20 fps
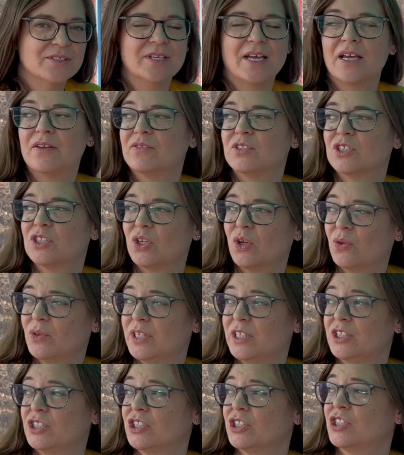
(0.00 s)
I've
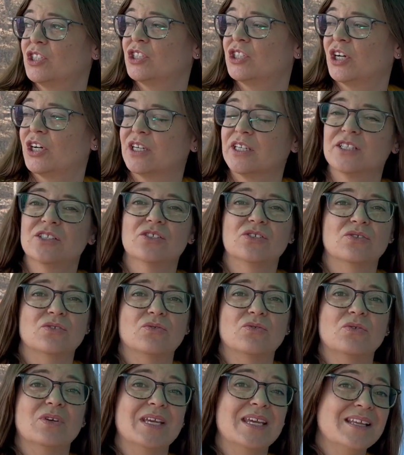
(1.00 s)
slowly just started
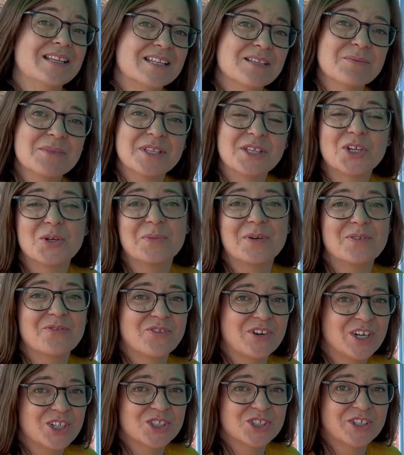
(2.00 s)
to eat them a little bit
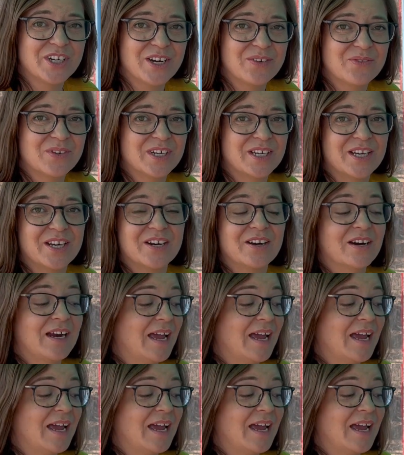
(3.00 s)
fresher every year.